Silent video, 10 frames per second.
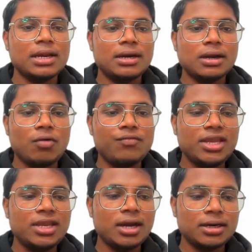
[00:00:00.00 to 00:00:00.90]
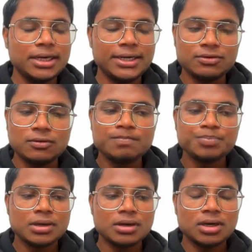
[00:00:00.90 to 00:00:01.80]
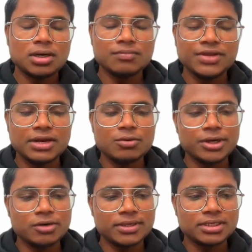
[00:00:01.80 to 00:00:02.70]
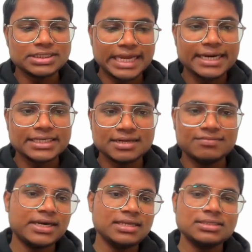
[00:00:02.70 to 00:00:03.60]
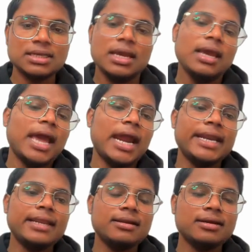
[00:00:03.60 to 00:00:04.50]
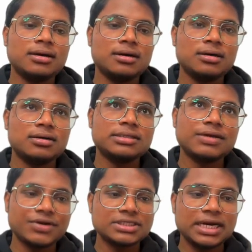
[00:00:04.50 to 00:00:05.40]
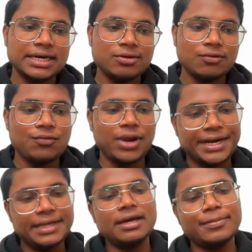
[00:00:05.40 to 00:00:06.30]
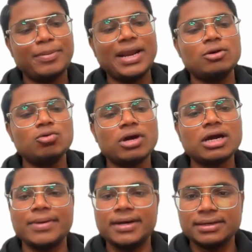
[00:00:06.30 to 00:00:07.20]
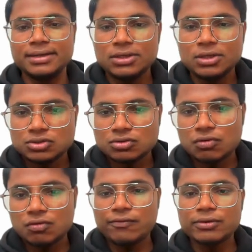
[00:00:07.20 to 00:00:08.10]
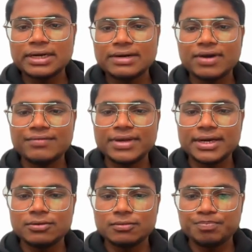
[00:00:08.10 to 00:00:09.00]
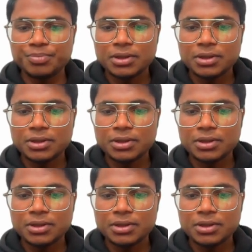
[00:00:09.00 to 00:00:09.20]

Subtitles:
Now we need to we are going toward the second step, that is adding the functionality of adding a reply to a comment. So for that, what we can do,